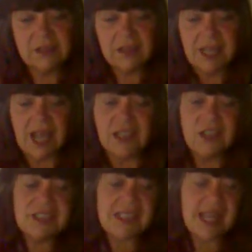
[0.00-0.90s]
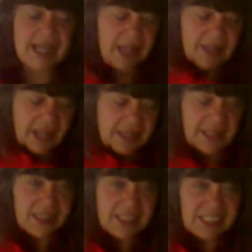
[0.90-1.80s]
Understand how that
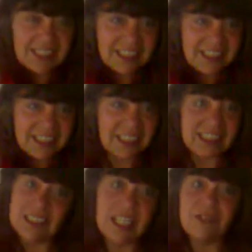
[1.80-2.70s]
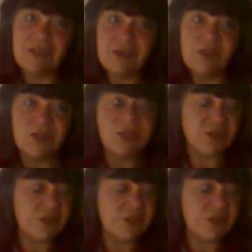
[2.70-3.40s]
is in the life of the world.